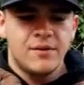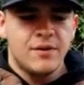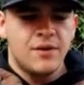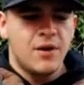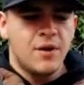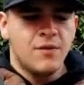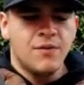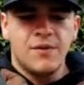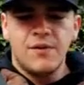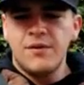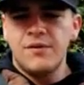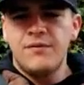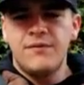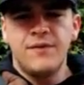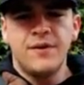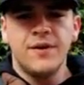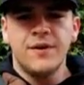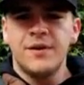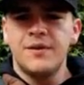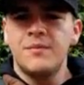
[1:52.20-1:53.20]

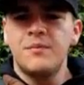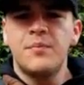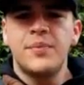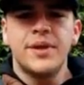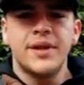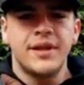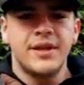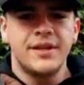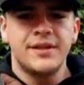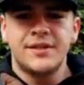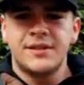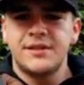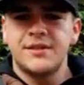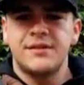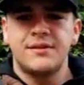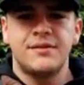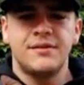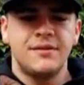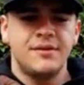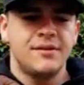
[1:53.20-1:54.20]
overfilling peace
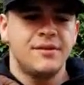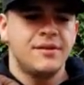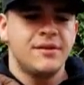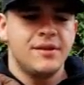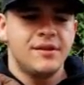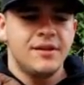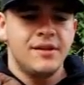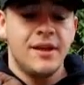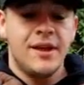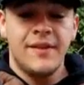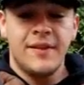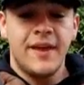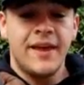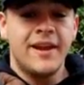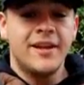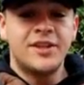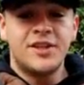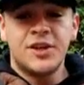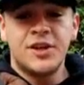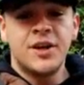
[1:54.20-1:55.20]
and
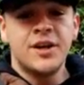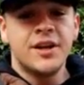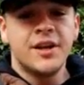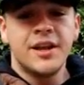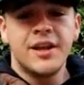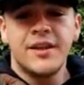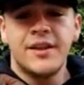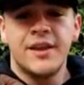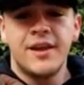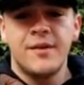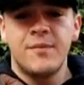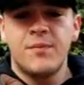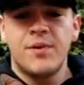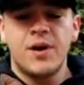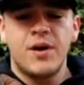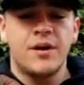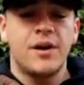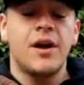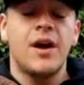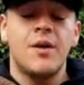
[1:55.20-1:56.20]
that eternity that
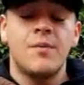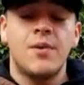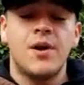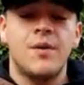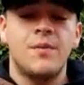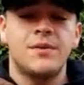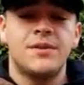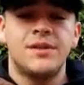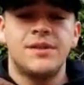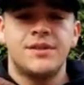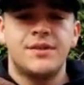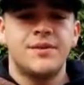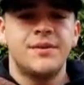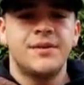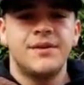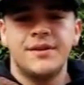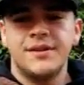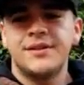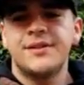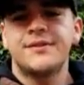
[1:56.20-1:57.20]
God promises
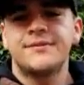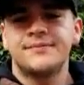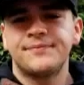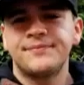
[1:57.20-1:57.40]
to us.